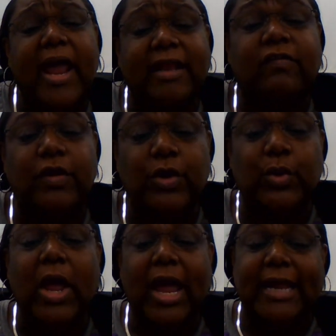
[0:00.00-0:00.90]
And
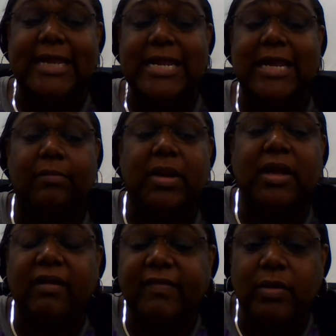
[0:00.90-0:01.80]
so, again,
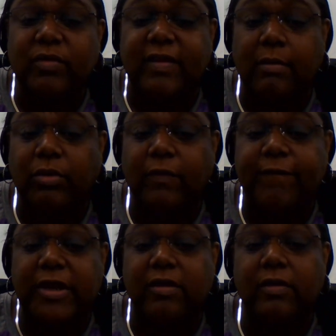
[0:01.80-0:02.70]
because he was able to
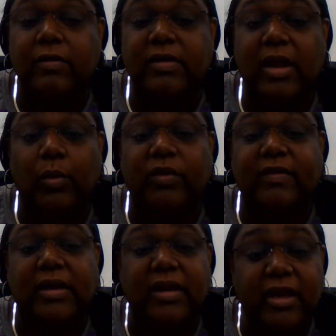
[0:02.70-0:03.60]
figure there was
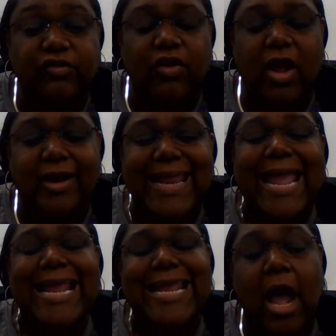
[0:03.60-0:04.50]
an electron,
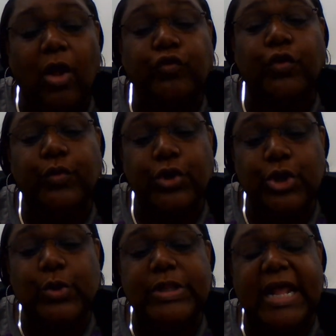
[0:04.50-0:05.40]
he also
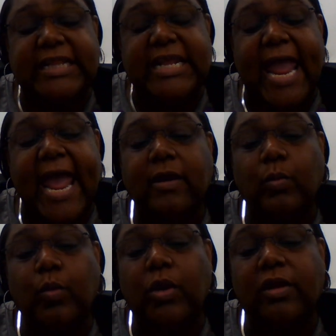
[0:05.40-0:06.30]
knew that the
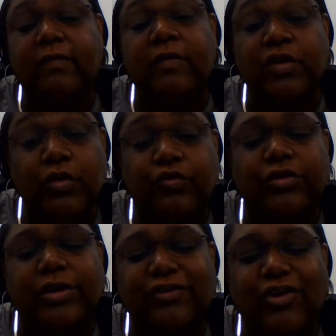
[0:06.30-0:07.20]
atom was
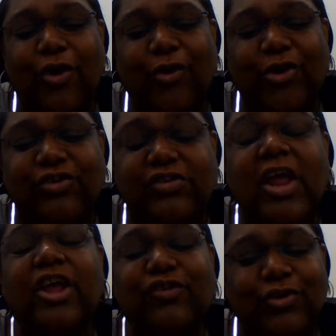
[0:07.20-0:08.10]
neutrally charged.
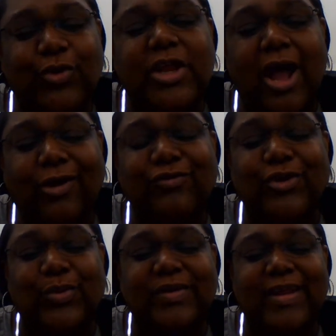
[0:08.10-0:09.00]
So he
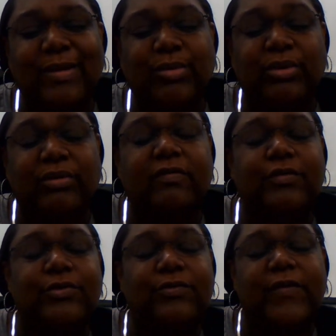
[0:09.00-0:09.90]
also was able
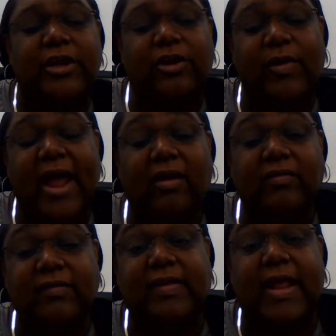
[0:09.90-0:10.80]
to figure
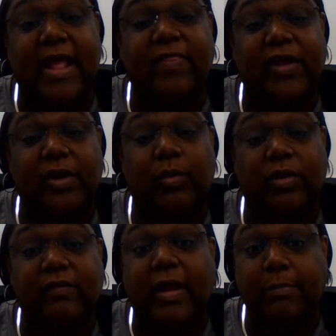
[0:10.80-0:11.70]
out that there
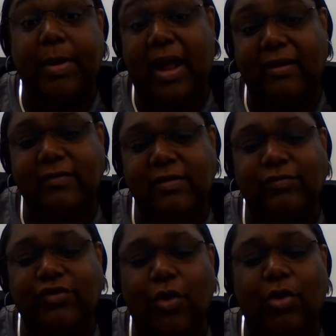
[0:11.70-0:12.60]
was a
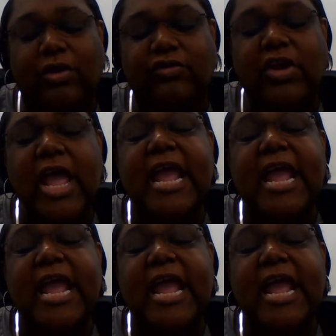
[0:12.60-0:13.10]
positive charge.